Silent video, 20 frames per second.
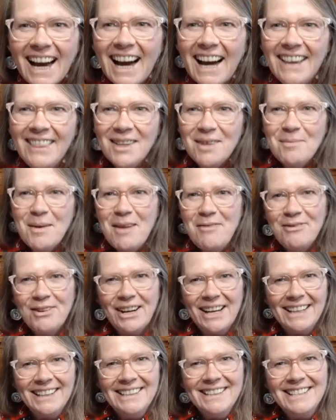Hi there, my
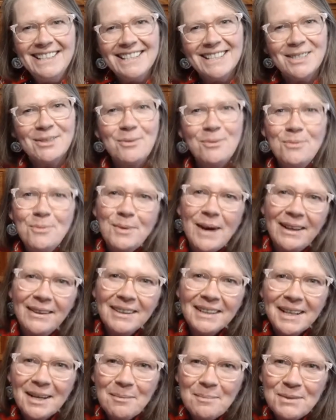friends.
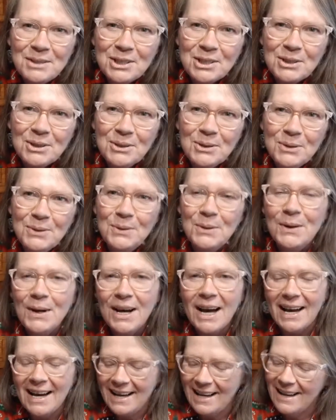Welcome to
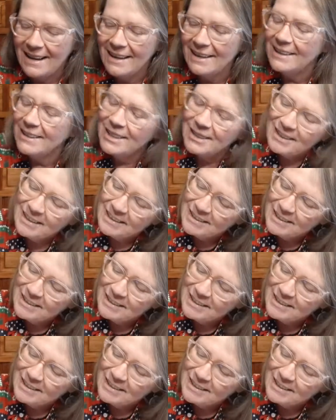uh,